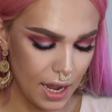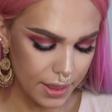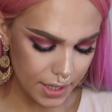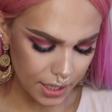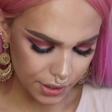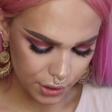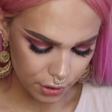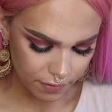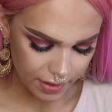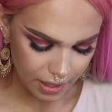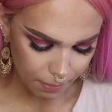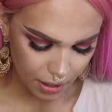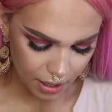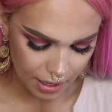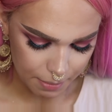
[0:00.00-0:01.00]
I think 2 of
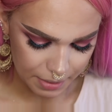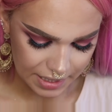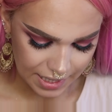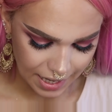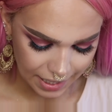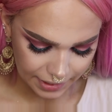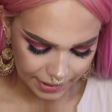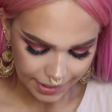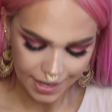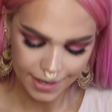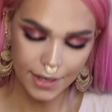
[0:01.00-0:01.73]
them are metallic,